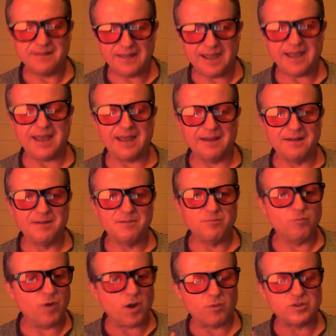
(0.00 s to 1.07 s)
Yeah,
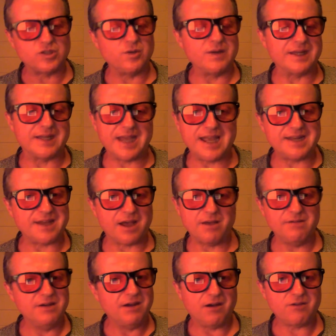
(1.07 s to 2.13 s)
when I was doing
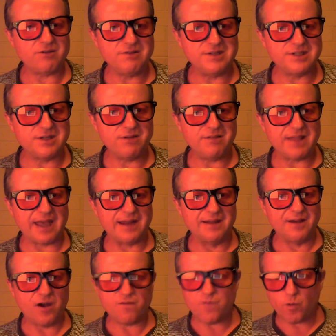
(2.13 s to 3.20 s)
keto, I couldn't do that.
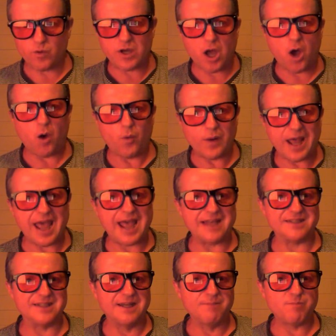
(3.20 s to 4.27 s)
I felt cold
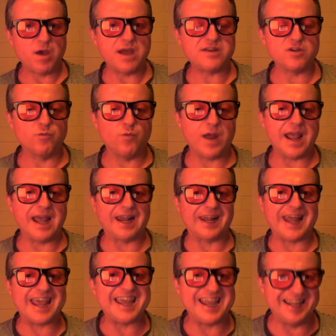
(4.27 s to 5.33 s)
as. I had to wear
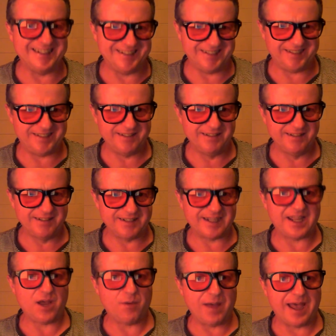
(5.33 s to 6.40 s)
leggings to
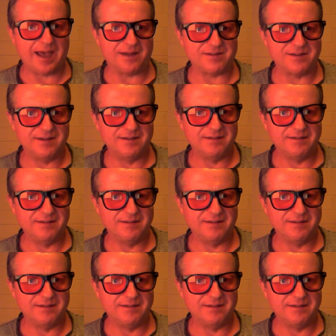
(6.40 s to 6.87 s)
go out,